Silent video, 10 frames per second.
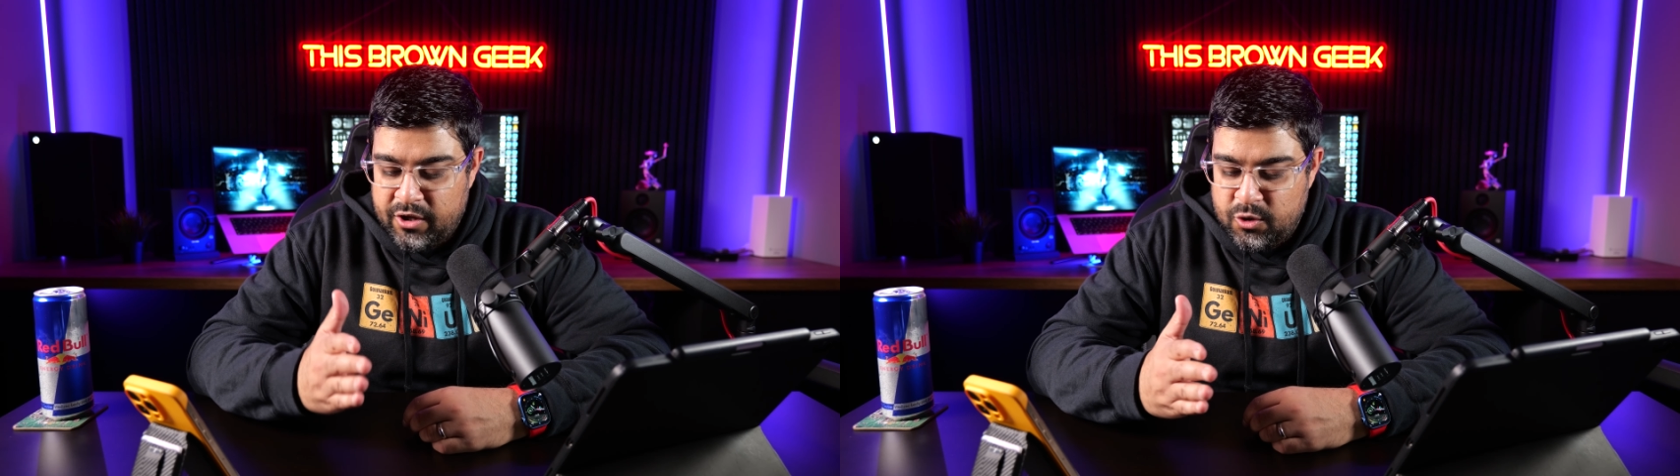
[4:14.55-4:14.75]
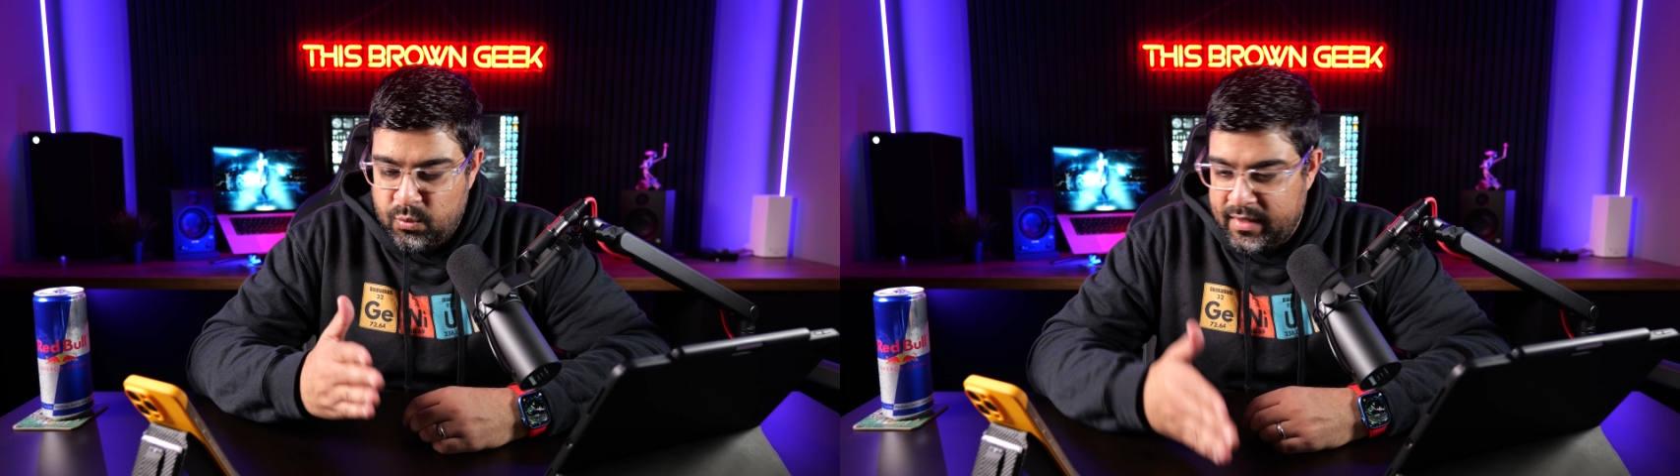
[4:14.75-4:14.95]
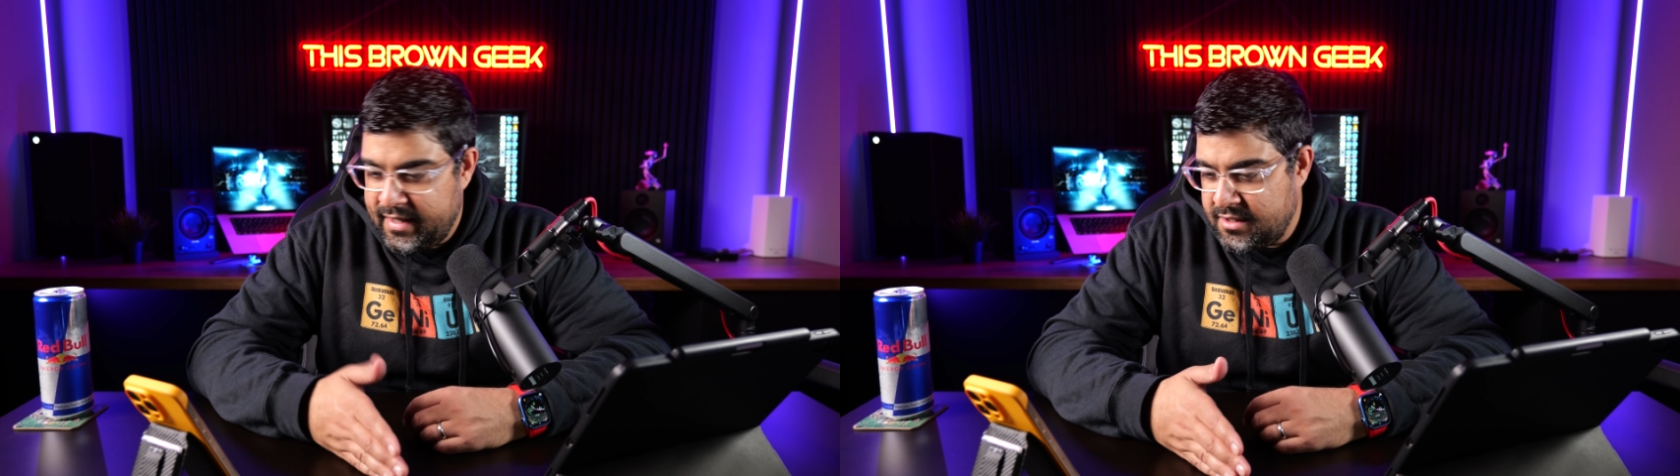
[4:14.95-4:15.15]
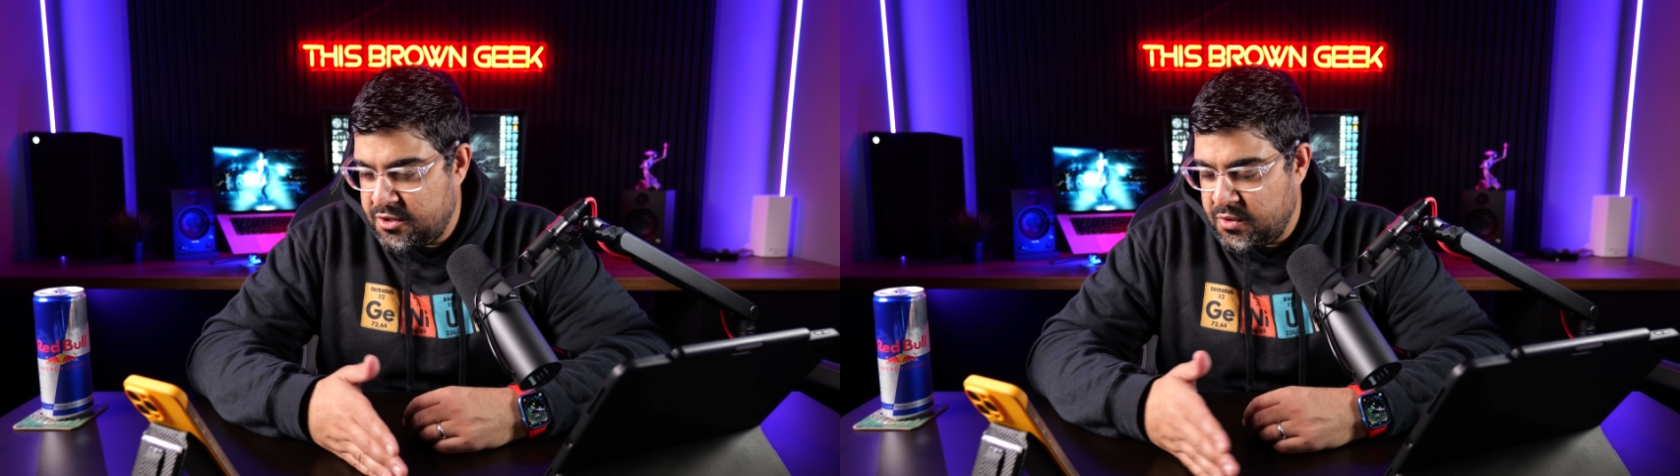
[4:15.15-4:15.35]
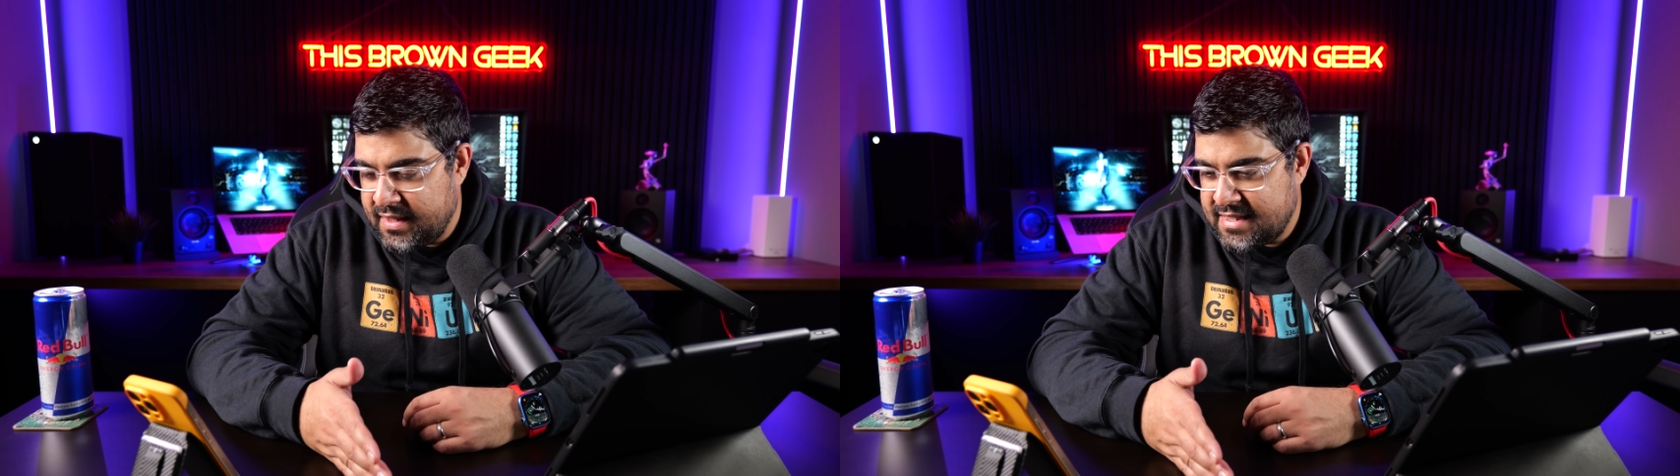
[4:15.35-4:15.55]
Are you willing
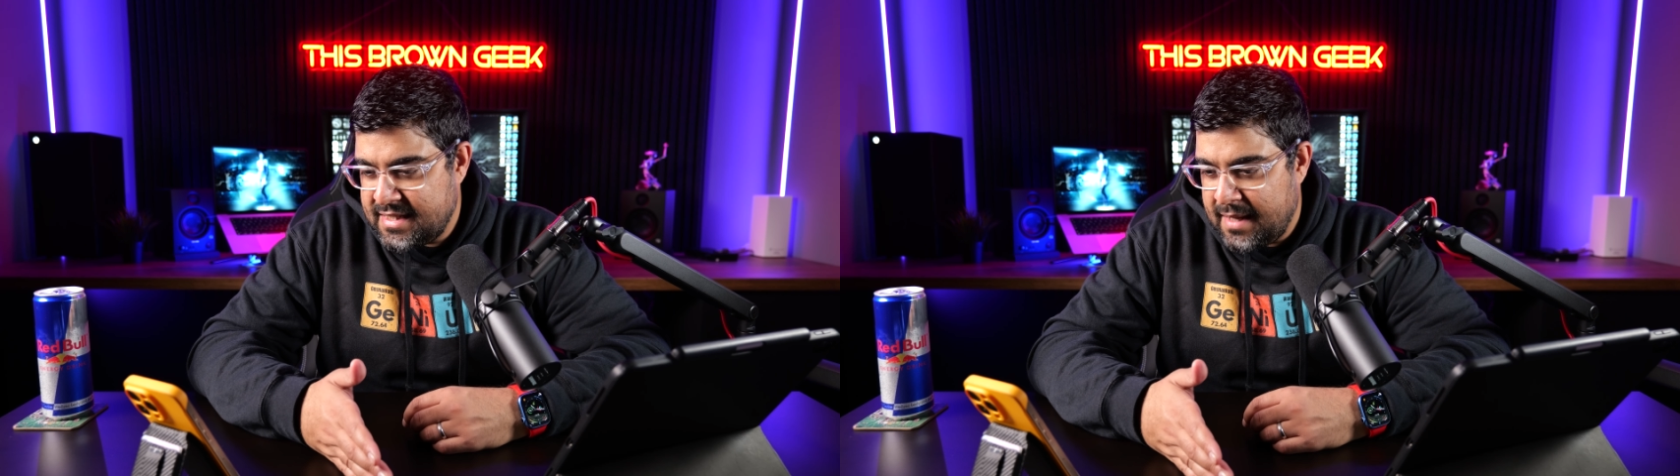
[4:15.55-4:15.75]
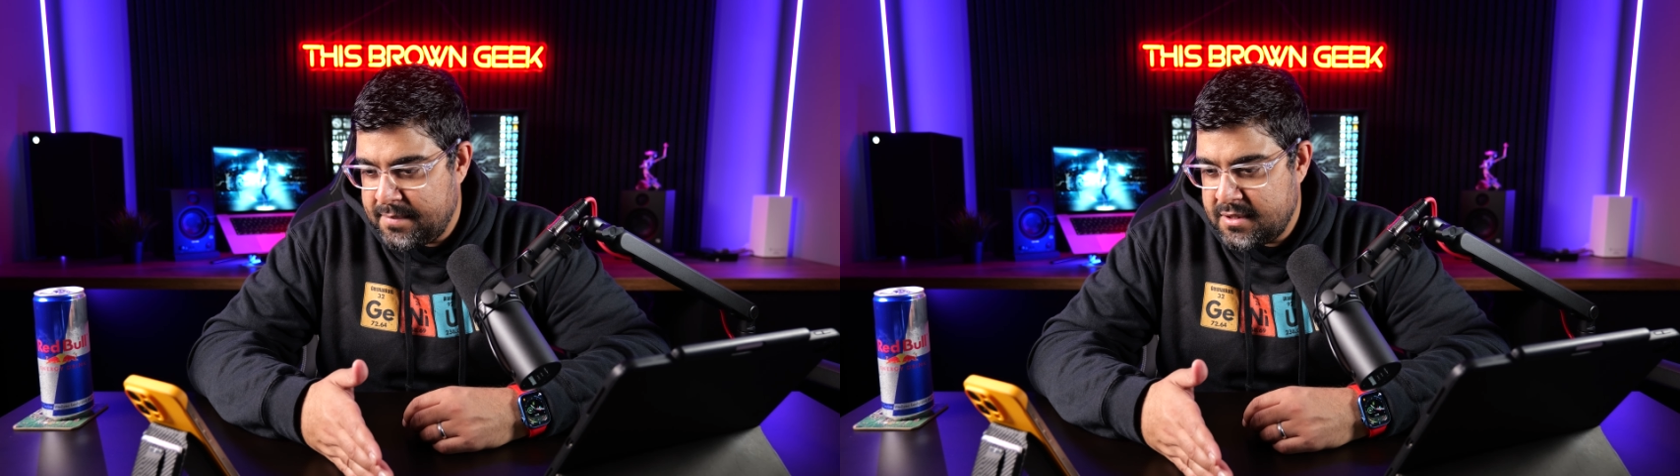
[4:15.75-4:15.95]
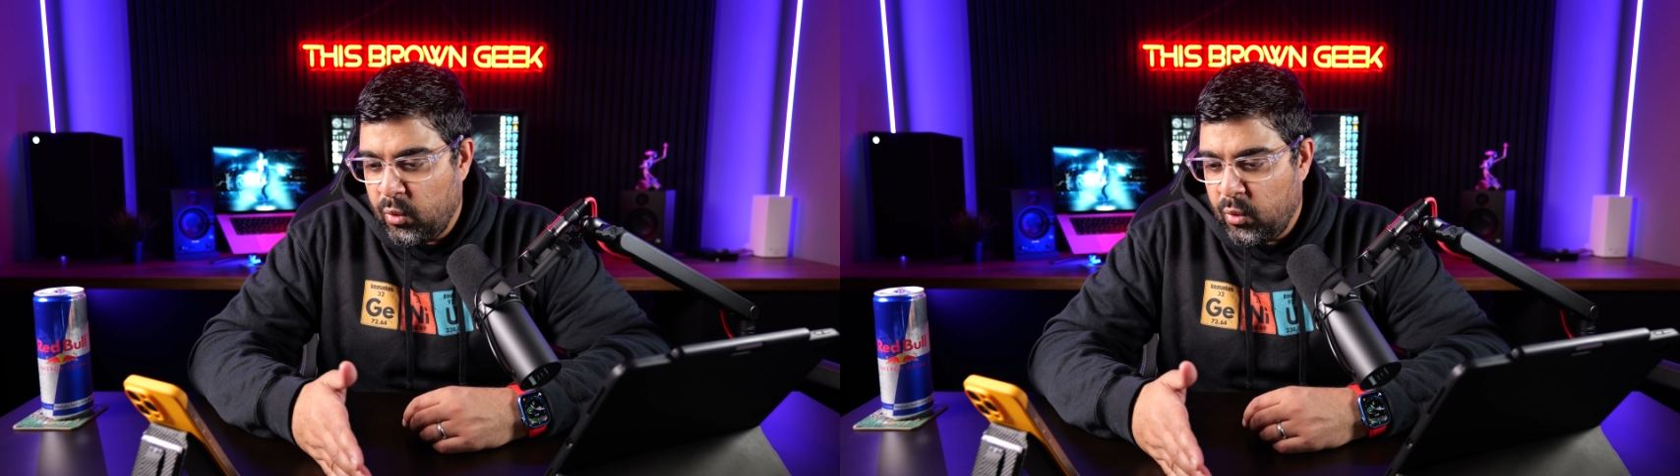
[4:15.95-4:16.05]
to accept